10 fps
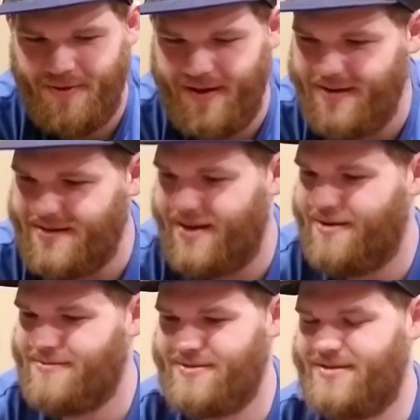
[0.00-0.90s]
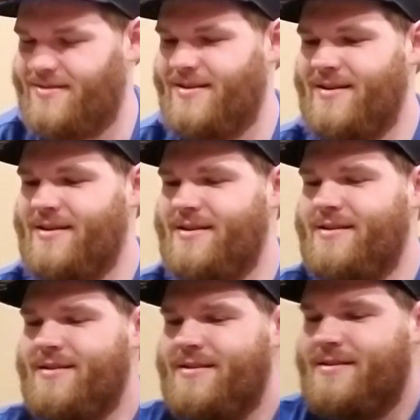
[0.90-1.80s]
the entire just
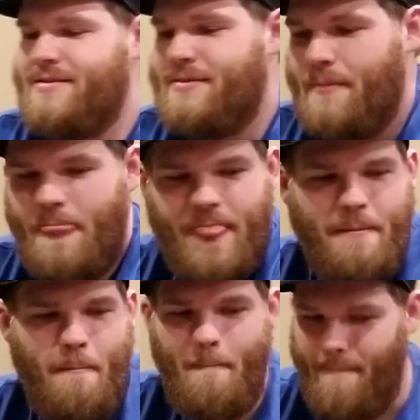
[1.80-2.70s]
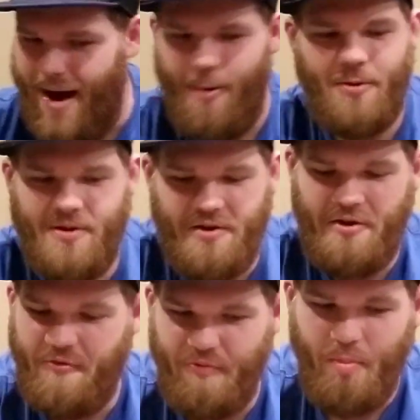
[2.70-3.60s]
mountain
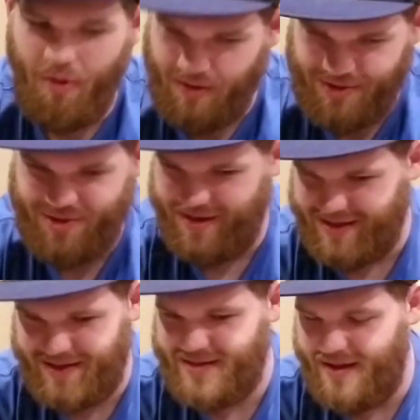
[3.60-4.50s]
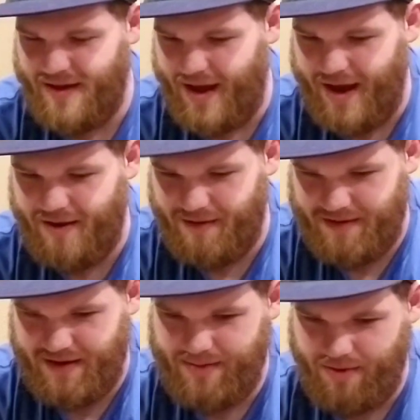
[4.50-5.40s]
of bullshit that they had on the
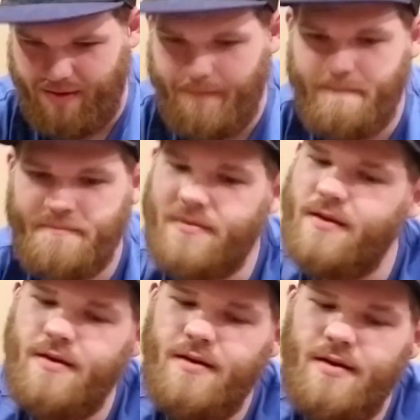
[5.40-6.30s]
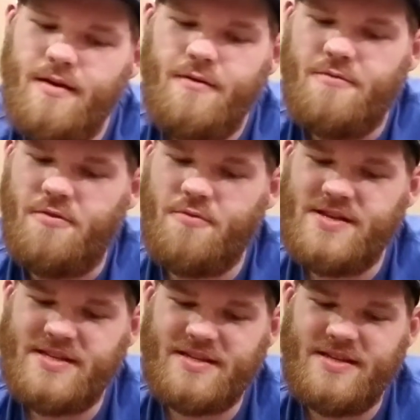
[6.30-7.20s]
table. For
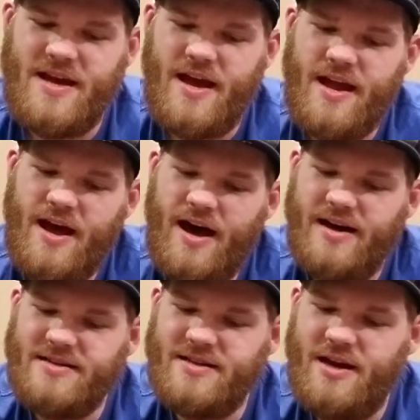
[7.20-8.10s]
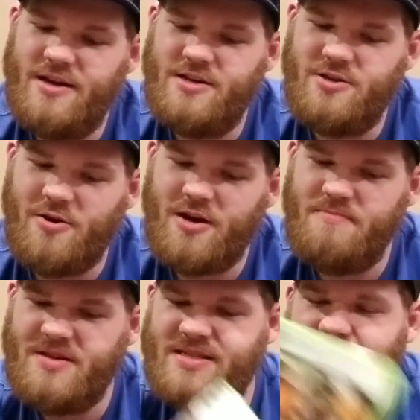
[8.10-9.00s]
360, I got Dark
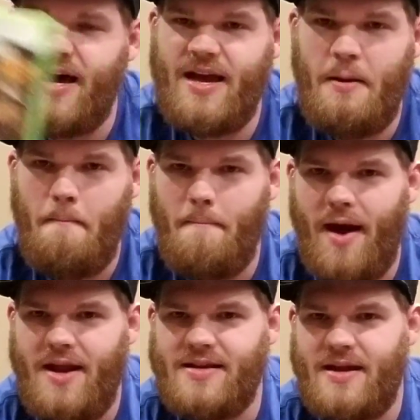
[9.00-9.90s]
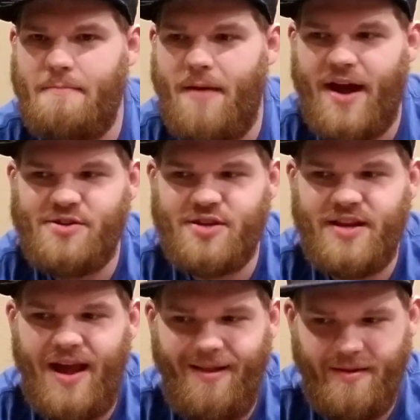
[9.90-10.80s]
Messiah Might and
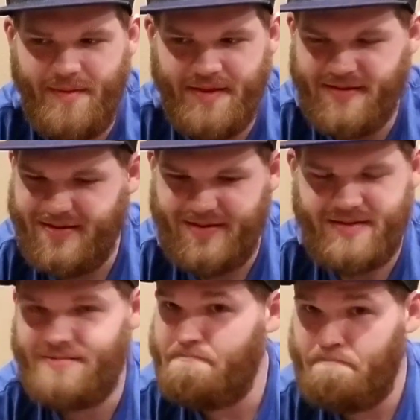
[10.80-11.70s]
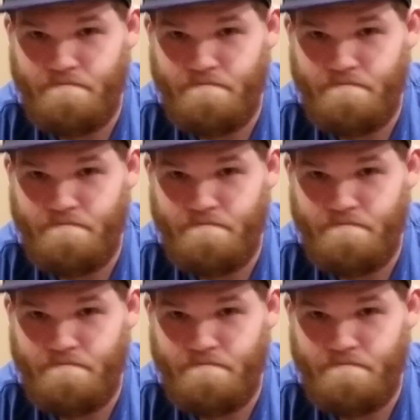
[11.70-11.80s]
Magic Elements.